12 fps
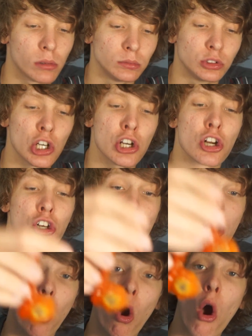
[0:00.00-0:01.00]
This is,
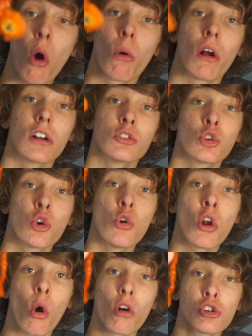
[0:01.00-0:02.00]
oh, two,
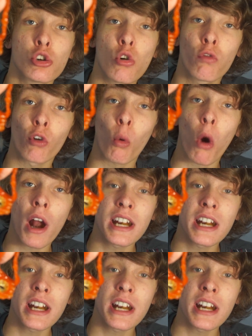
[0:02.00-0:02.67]
to, two for one